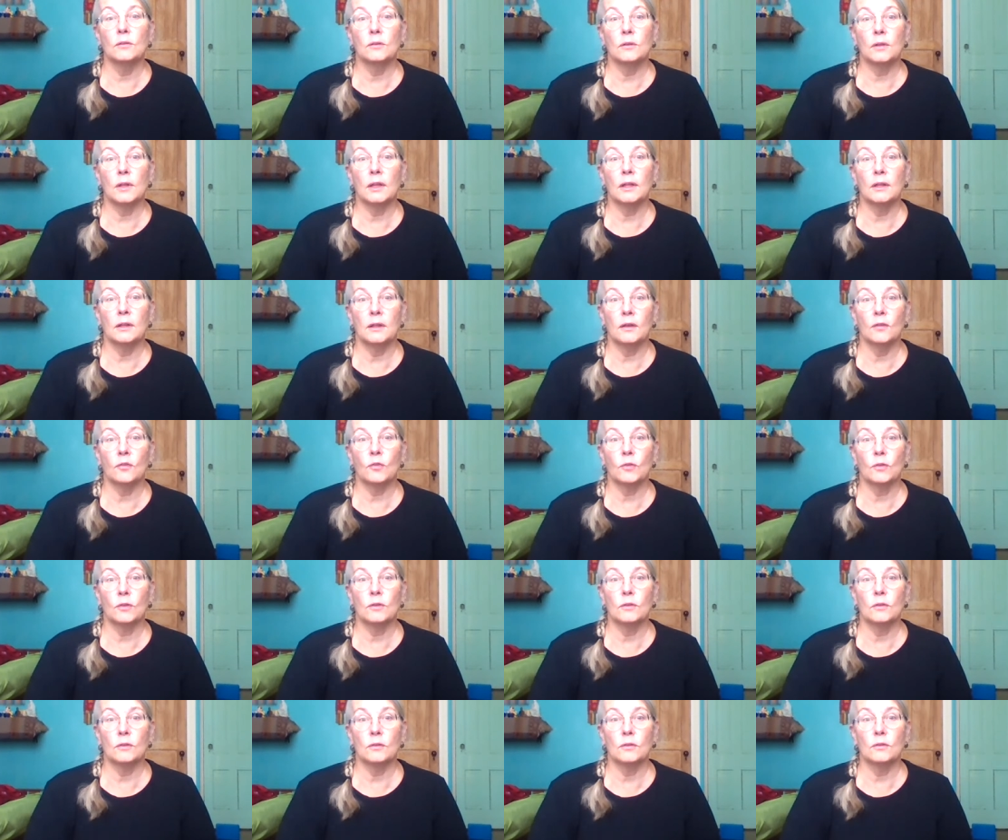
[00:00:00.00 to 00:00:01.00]
in
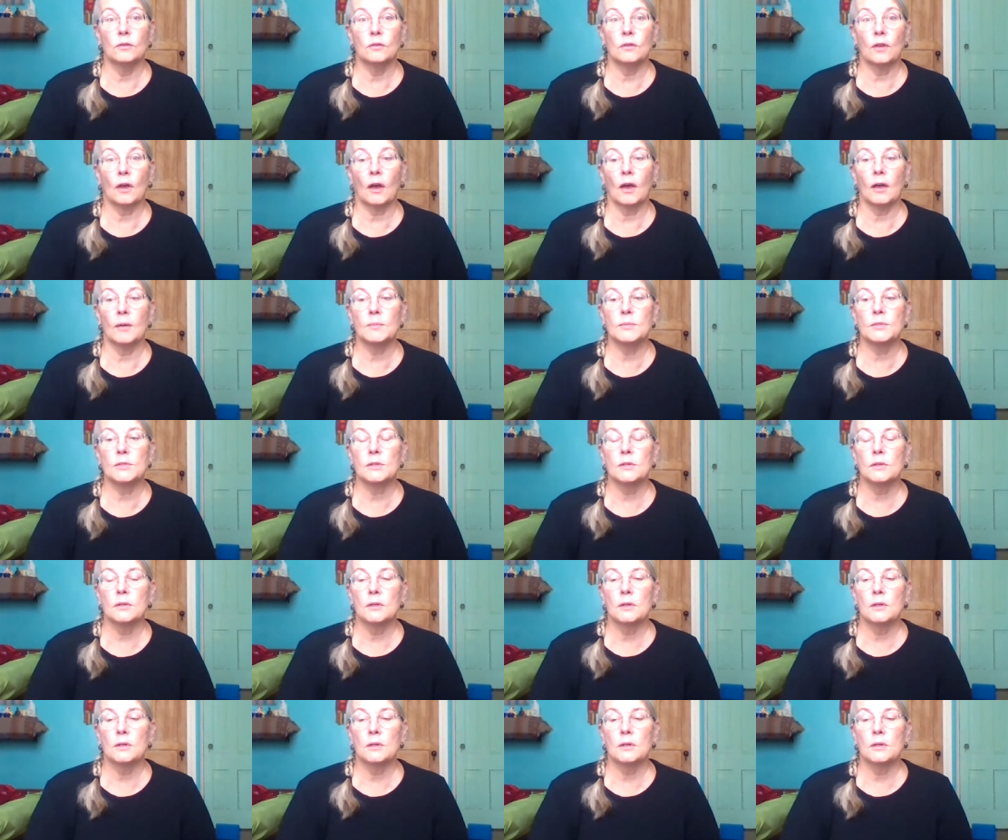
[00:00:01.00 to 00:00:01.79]
different times.